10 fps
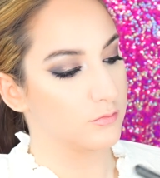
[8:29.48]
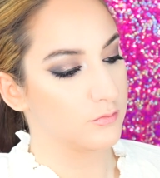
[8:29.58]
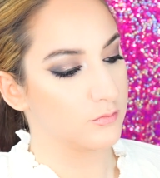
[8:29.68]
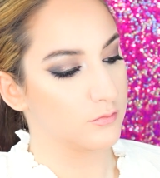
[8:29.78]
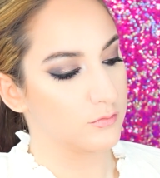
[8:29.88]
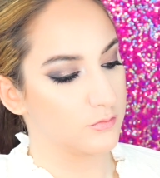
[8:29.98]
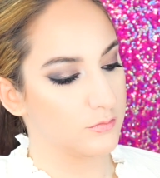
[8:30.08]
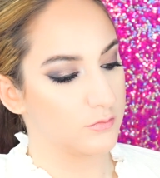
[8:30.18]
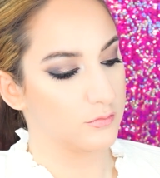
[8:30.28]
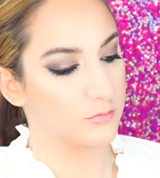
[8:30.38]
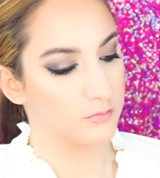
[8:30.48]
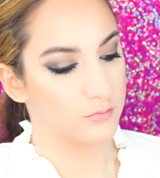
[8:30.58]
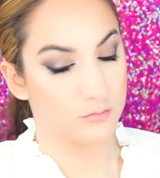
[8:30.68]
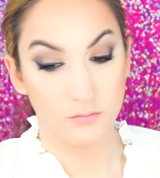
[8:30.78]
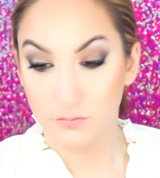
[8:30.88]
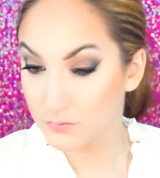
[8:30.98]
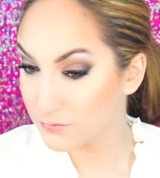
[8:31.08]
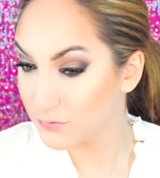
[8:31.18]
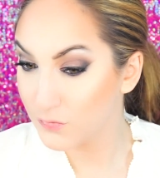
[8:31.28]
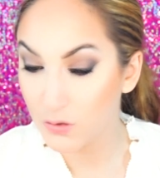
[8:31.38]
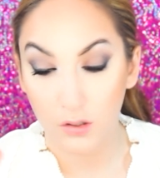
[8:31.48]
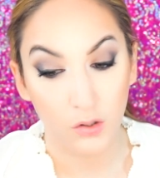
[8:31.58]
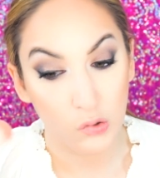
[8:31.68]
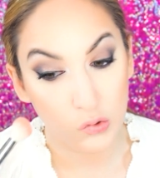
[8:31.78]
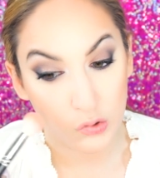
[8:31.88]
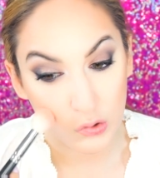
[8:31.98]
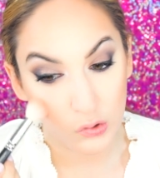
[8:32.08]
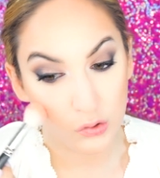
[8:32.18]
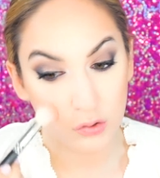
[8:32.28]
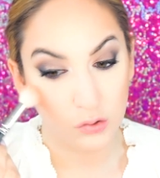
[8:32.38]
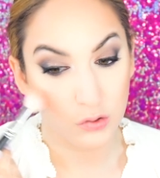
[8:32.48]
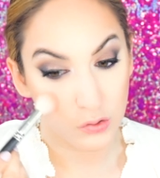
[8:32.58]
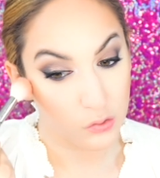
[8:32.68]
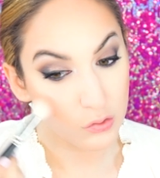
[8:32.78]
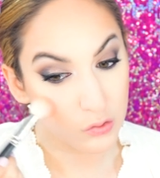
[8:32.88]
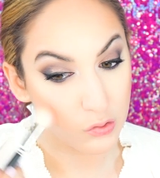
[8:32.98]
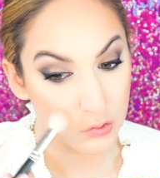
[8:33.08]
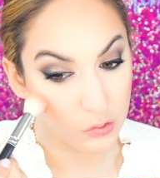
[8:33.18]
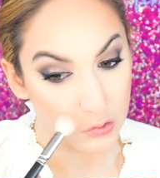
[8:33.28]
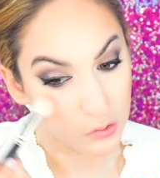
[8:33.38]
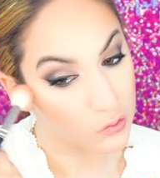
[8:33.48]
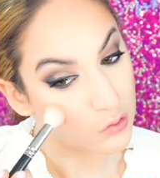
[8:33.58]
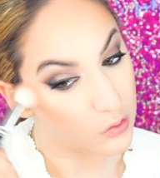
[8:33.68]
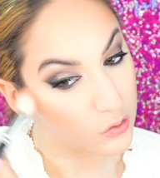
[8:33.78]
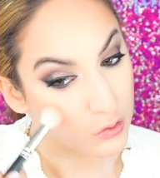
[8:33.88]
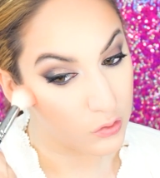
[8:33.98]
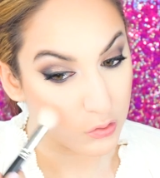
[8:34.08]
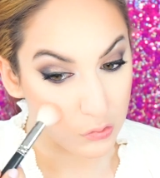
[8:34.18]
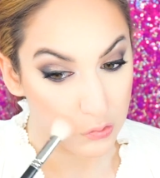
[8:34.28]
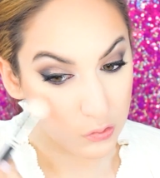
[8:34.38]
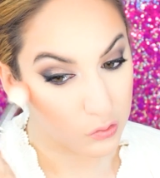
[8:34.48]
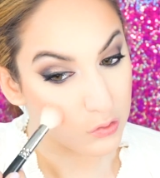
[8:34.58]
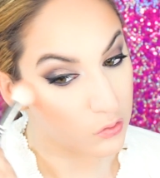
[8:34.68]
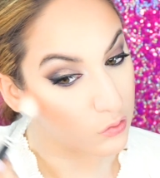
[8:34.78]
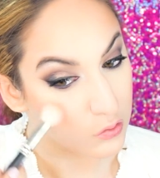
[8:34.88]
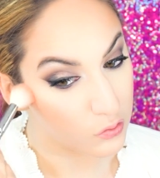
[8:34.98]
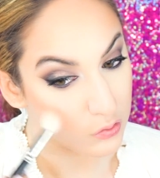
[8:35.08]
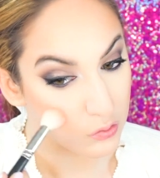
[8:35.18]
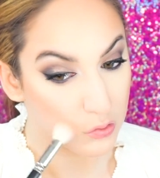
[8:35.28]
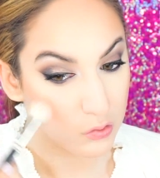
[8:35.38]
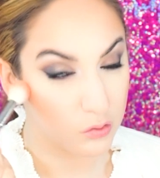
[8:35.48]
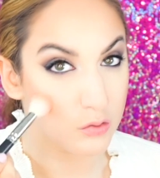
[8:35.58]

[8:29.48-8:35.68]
And then to highlight, we go in with ColourPop Cosmetics highlight in the shade Lunch Money.